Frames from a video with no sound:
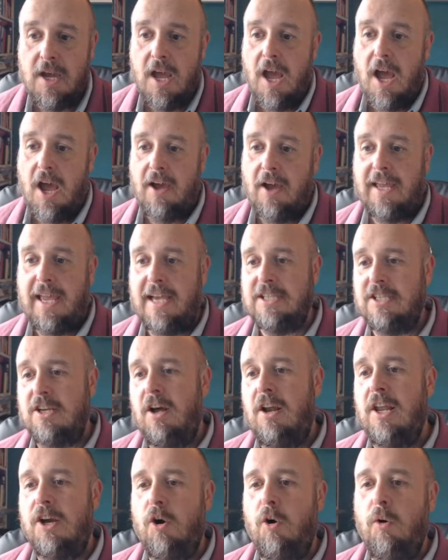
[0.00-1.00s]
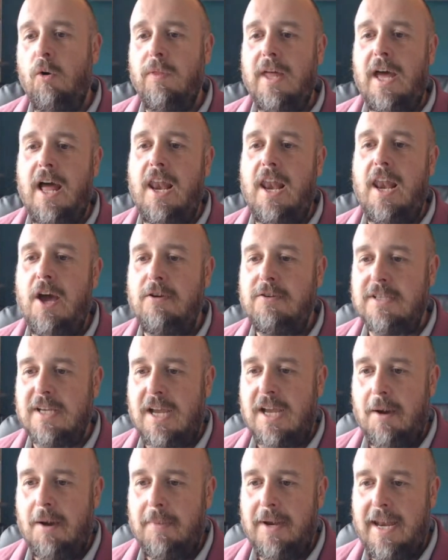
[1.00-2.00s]
Okay, so look, all the hellos are
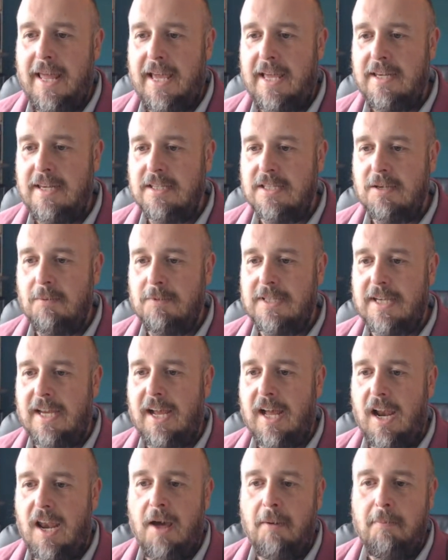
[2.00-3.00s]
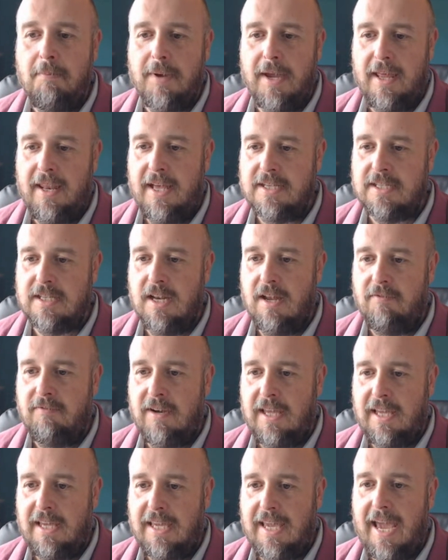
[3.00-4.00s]
coming in. Someone's in Colombia, that's
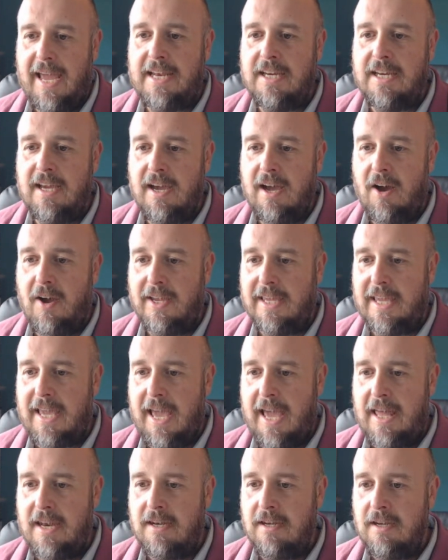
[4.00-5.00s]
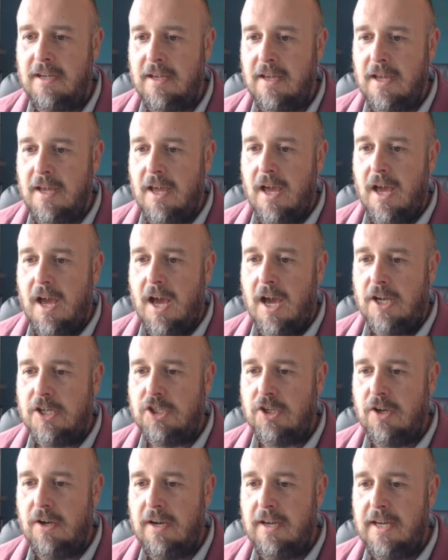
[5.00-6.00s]
lovely. Kenya, hi Ken.
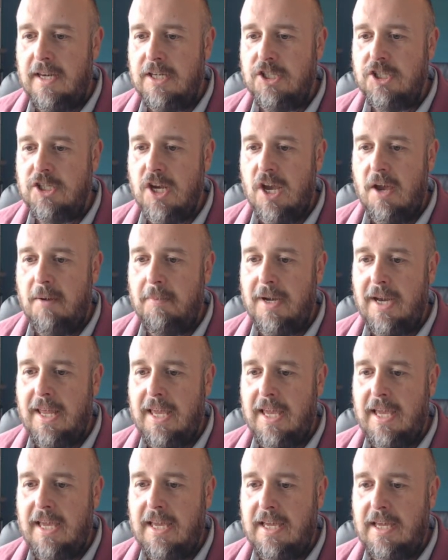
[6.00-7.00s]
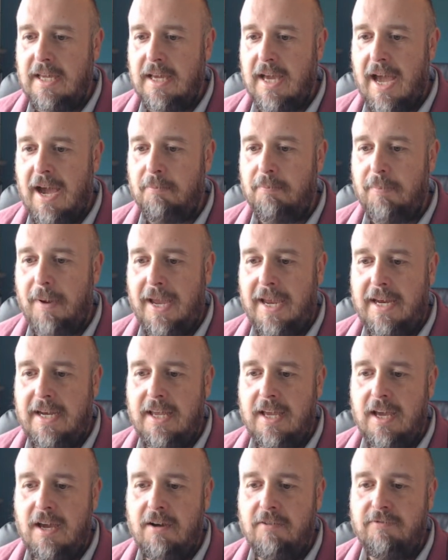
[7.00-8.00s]
Julian in Germany,
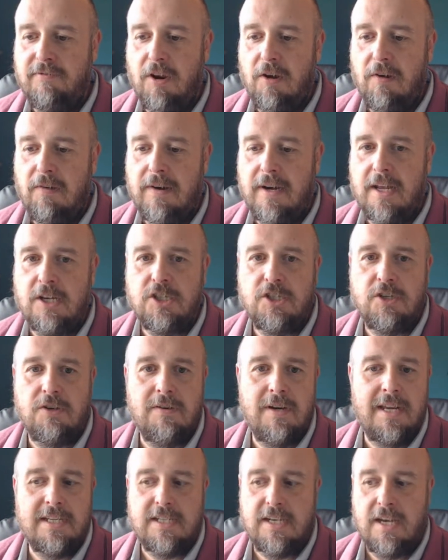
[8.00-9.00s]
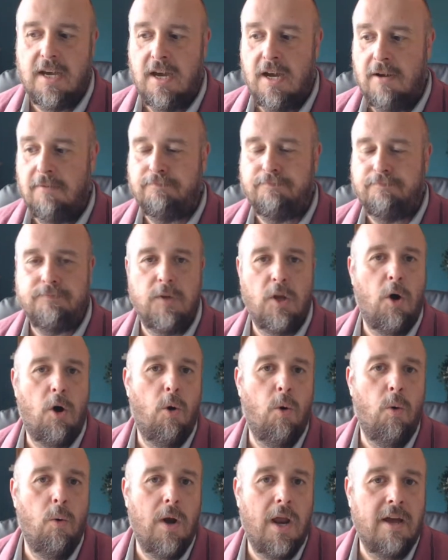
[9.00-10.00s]
Albania, Florida, Tunisia,
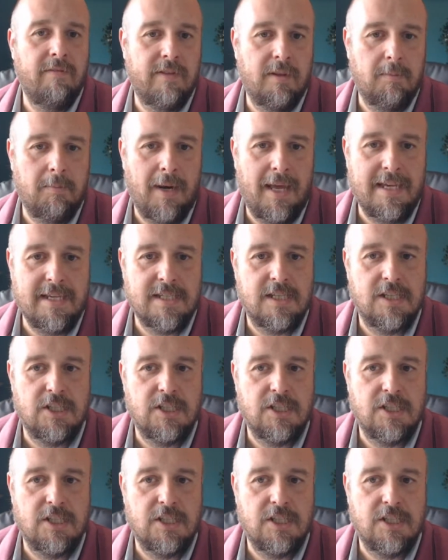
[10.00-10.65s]
all over the place.